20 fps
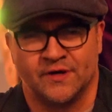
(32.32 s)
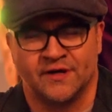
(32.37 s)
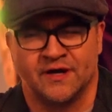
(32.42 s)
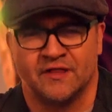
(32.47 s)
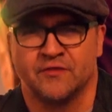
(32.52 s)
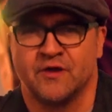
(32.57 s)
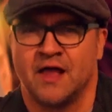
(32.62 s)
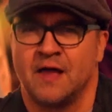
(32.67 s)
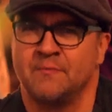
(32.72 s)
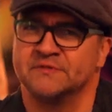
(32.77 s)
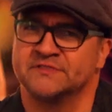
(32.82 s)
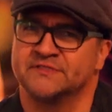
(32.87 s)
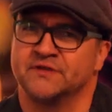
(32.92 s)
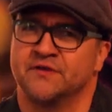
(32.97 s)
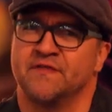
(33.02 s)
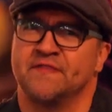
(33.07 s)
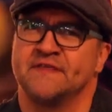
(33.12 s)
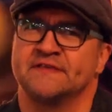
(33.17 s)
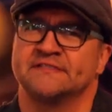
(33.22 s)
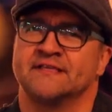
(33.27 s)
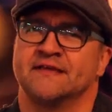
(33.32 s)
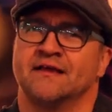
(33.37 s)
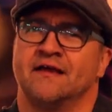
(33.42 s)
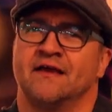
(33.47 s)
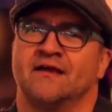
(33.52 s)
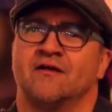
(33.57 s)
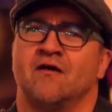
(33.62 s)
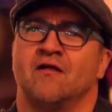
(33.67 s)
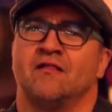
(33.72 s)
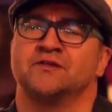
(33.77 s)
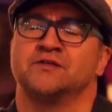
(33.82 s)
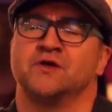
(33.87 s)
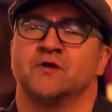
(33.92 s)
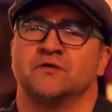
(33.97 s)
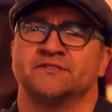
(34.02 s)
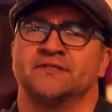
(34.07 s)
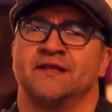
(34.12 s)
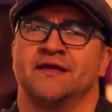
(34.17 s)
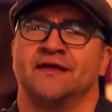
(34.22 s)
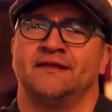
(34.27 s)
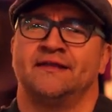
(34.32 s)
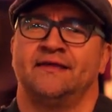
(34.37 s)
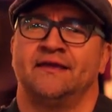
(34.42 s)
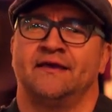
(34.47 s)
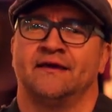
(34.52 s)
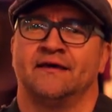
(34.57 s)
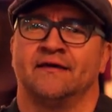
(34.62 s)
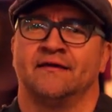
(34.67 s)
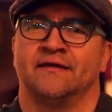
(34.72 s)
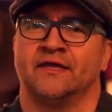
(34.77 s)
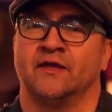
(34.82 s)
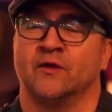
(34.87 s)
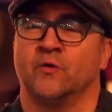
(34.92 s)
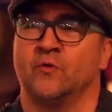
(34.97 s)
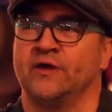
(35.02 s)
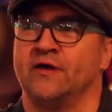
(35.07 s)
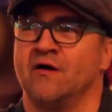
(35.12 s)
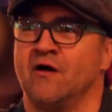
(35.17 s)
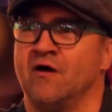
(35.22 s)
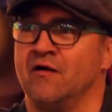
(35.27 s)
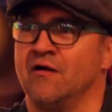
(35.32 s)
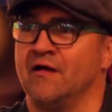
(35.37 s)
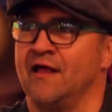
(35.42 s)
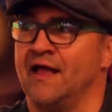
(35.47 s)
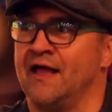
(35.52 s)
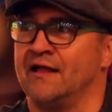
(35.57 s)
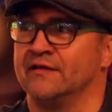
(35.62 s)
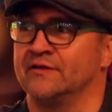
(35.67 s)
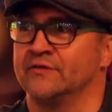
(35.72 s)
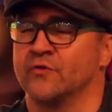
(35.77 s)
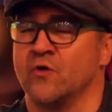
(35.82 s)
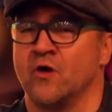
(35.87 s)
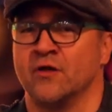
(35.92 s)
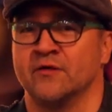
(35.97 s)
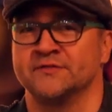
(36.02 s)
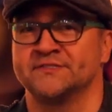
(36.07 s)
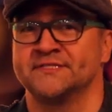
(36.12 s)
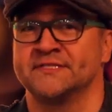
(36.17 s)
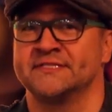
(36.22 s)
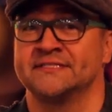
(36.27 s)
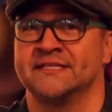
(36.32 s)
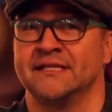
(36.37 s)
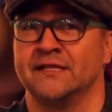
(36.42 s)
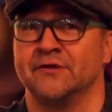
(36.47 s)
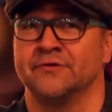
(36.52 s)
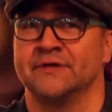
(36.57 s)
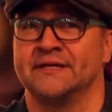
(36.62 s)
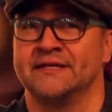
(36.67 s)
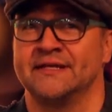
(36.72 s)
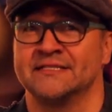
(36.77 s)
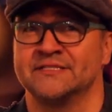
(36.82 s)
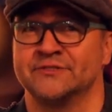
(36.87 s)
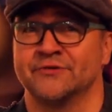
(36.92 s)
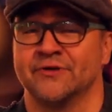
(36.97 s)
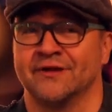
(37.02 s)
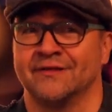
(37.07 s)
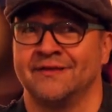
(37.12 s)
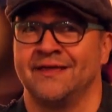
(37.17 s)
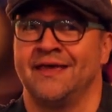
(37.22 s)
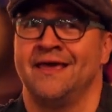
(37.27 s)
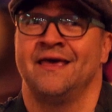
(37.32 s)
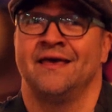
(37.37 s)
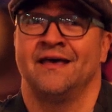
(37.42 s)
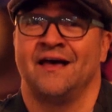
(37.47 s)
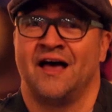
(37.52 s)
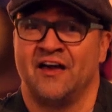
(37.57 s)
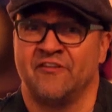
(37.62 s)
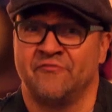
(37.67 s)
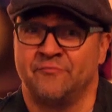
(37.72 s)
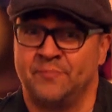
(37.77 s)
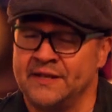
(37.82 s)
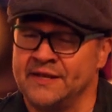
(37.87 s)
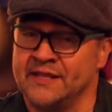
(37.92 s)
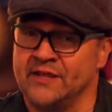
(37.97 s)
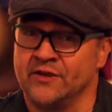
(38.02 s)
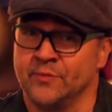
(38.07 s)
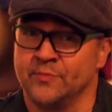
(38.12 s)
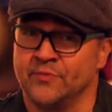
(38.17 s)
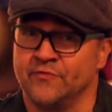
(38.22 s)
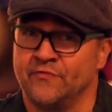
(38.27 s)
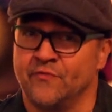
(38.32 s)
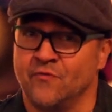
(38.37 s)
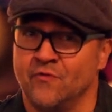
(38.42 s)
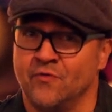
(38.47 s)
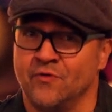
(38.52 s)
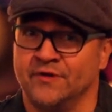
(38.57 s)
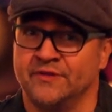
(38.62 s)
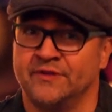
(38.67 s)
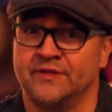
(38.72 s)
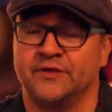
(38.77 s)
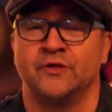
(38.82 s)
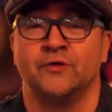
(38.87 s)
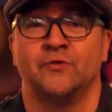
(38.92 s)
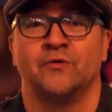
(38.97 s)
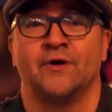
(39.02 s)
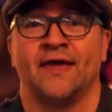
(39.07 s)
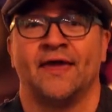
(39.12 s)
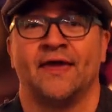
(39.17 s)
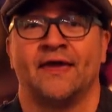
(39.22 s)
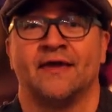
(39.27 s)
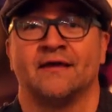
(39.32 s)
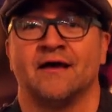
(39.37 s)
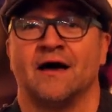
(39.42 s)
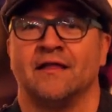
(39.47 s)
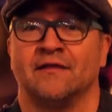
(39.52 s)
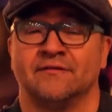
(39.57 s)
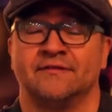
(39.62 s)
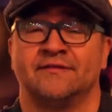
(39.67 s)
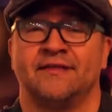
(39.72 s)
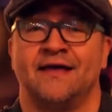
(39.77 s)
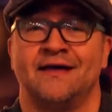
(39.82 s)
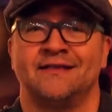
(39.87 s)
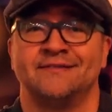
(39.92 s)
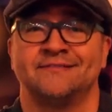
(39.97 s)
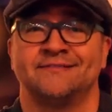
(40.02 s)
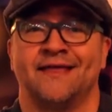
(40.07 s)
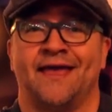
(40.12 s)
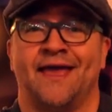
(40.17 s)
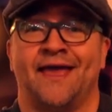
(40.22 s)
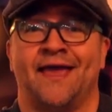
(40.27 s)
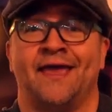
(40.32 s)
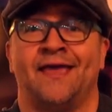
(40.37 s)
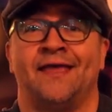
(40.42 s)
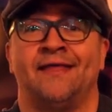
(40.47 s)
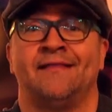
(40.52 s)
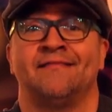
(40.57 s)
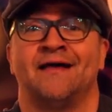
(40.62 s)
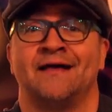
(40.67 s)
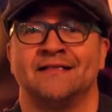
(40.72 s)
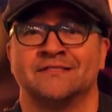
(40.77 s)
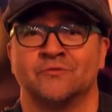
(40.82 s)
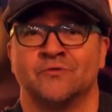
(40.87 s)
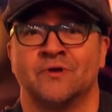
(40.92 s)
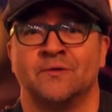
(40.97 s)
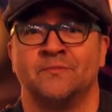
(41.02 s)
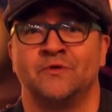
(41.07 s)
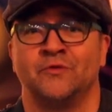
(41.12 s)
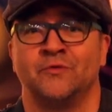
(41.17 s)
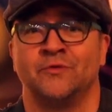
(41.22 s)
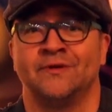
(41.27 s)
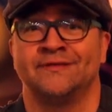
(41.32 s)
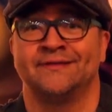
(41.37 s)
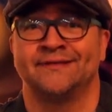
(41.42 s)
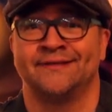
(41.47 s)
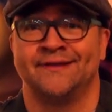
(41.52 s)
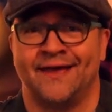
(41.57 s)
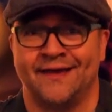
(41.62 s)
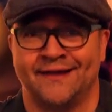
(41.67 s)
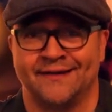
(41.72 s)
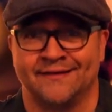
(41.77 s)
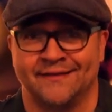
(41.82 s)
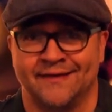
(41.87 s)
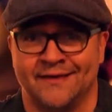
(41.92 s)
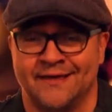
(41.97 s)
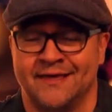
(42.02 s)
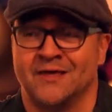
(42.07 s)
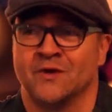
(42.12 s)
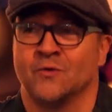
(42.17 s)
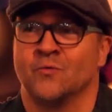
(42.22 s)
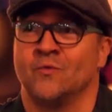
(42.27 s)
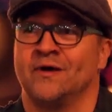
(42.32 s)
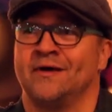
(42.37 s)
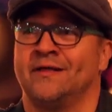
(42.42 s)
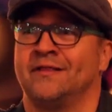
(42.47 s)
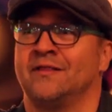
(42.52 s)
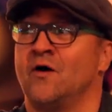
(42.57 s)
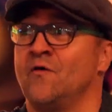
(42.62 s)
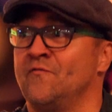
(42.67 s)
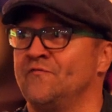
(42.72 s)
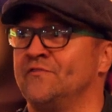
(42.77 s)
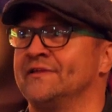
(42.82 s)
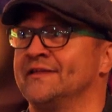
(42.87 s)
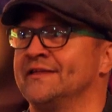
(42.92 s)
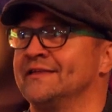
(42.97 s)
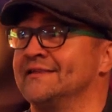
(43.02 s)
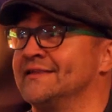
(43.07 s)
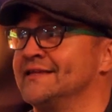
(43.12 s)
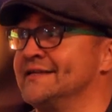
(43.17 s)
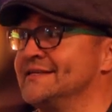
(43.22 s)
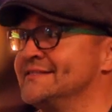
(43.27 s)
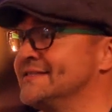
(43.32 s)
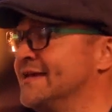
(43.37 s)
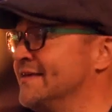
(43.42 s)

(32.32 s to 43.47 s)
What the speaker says: another episode of this thing I call Chosen Idea. Here we are at Toronto's Distillery District. I've been here before to do a color test, and that's what I'm doing tonight. Well, hopefully at least.